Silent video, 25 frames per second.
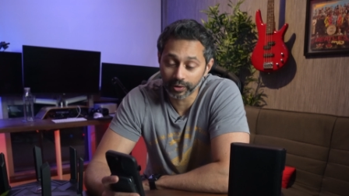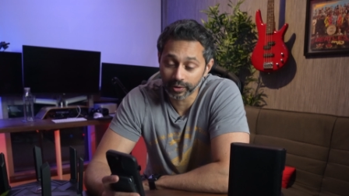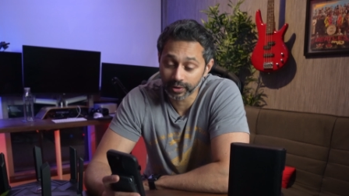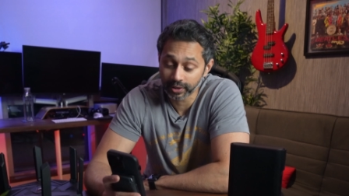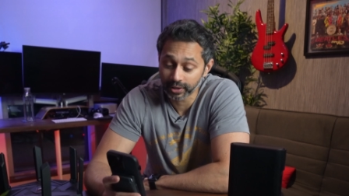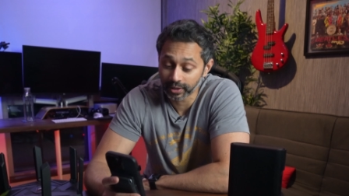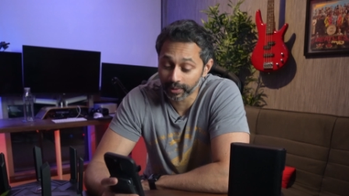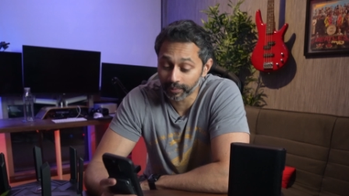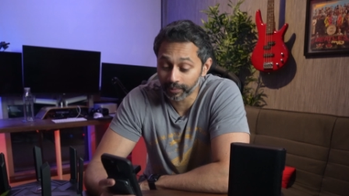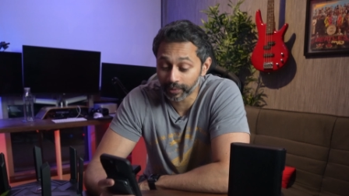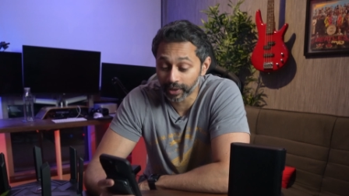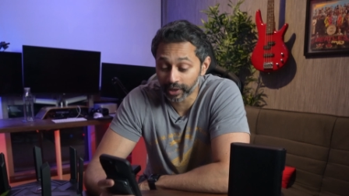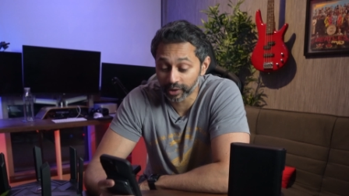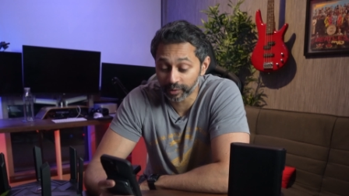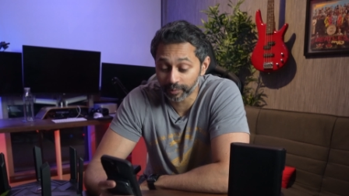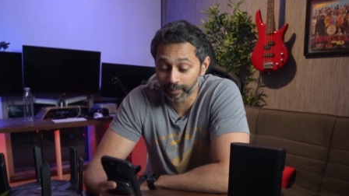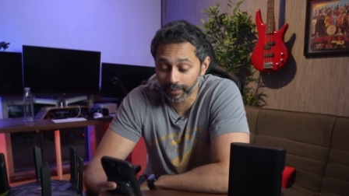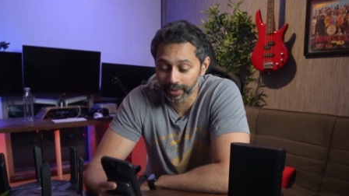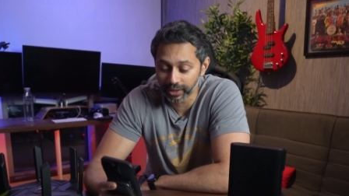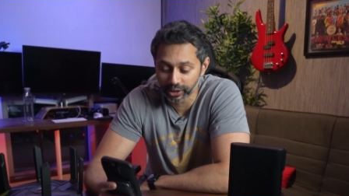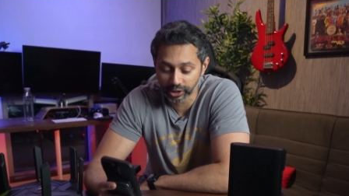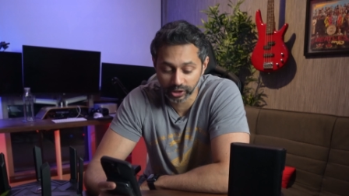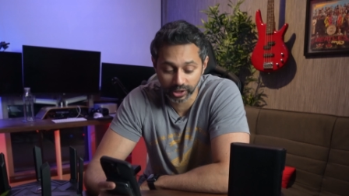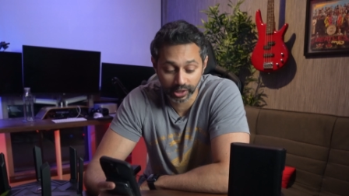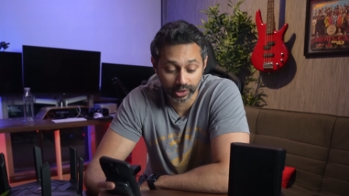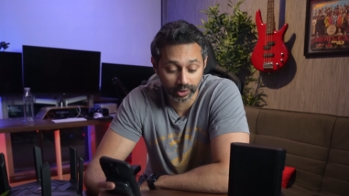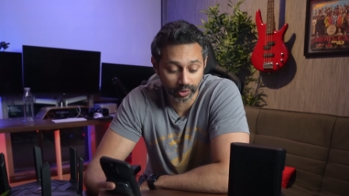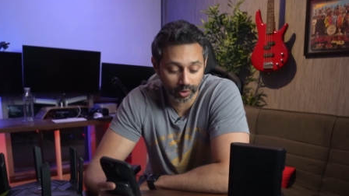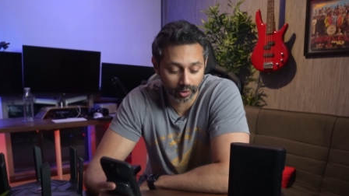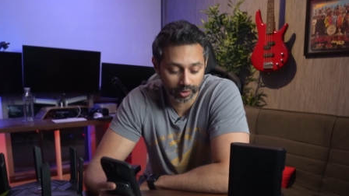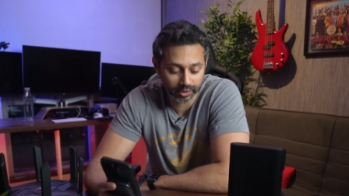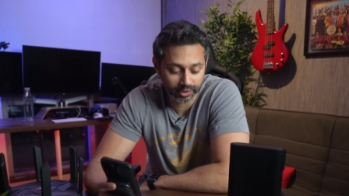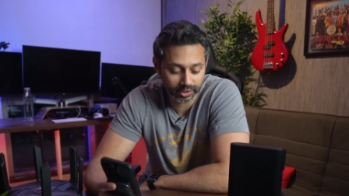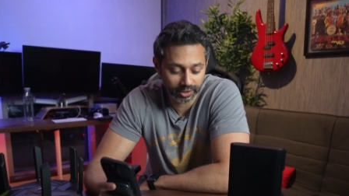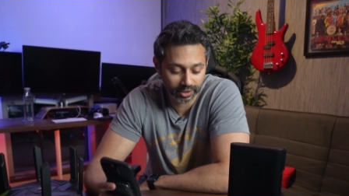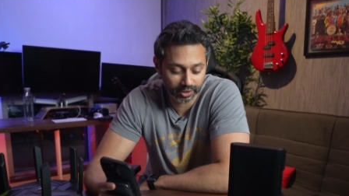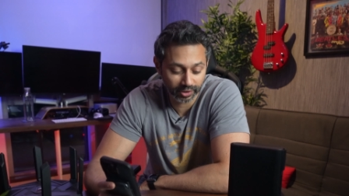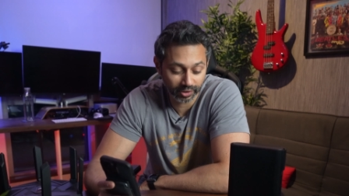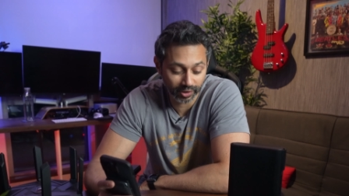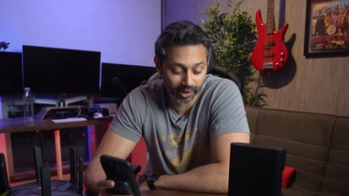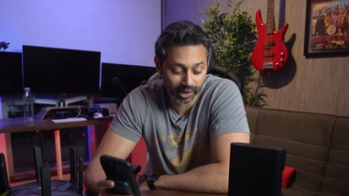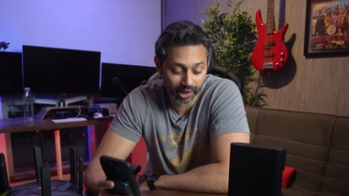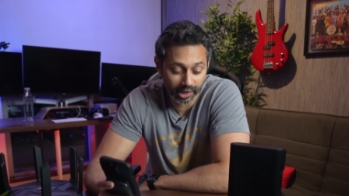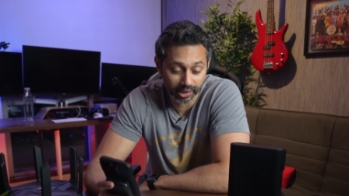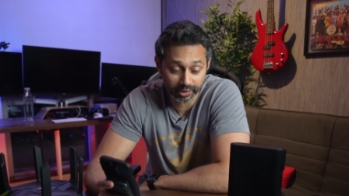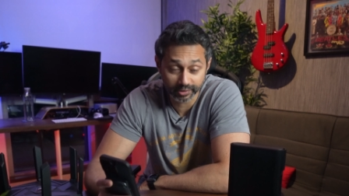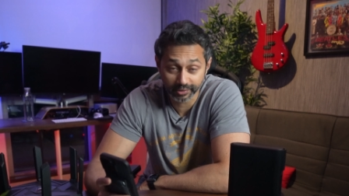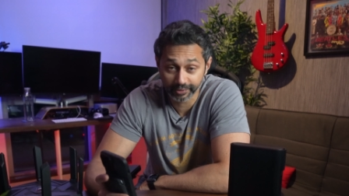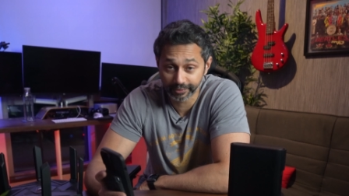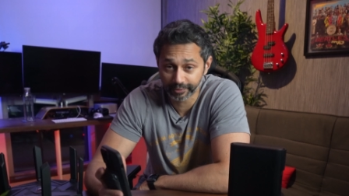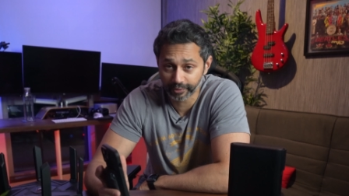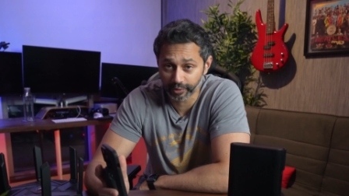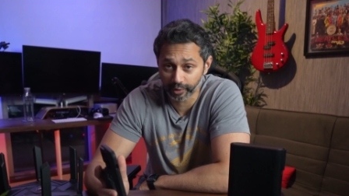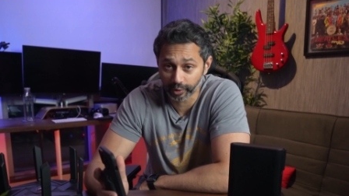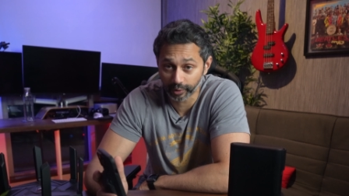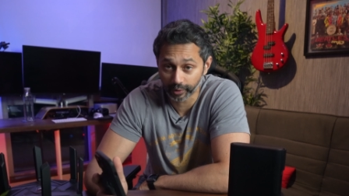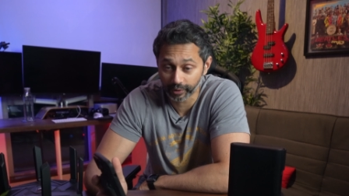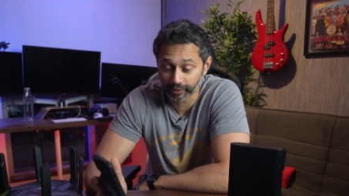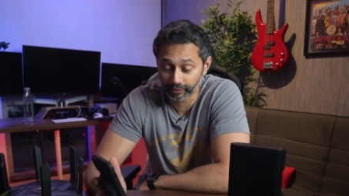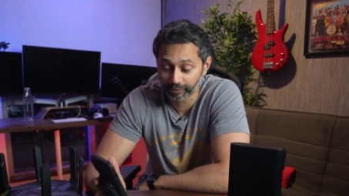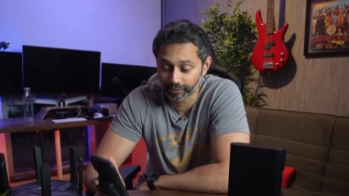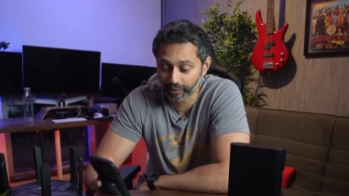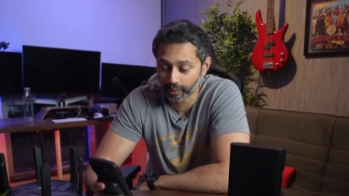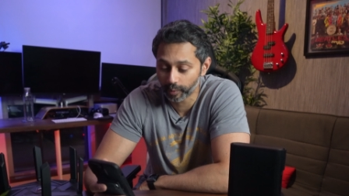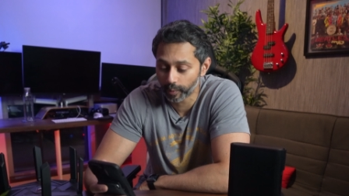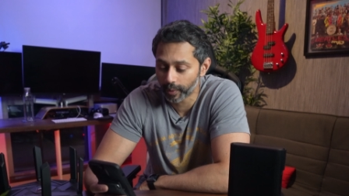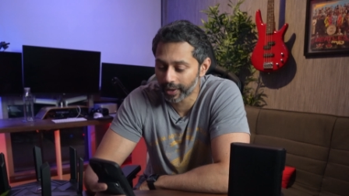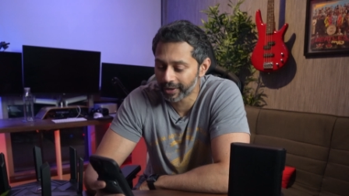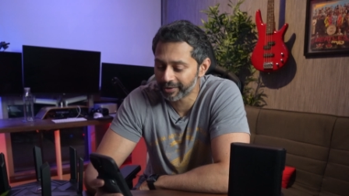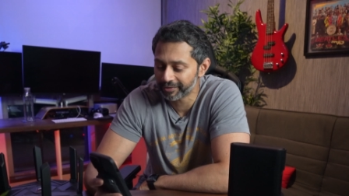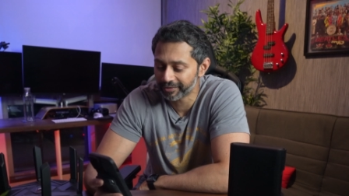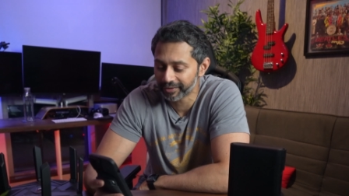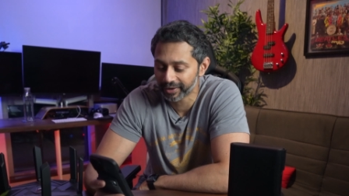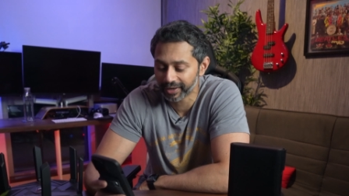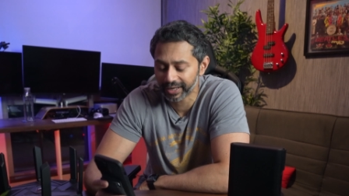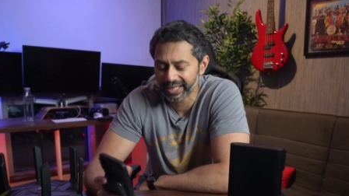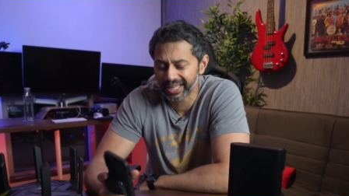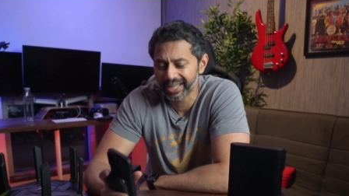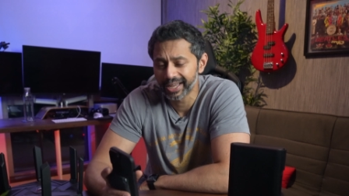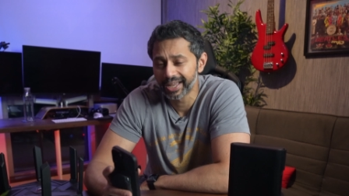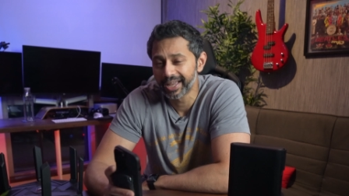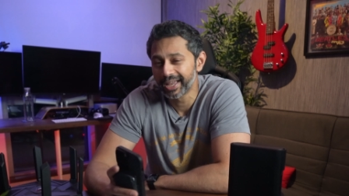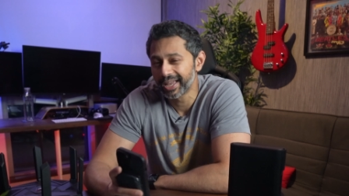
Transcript: some kind of mesh technology in your house if you're looking for Wi-Fi.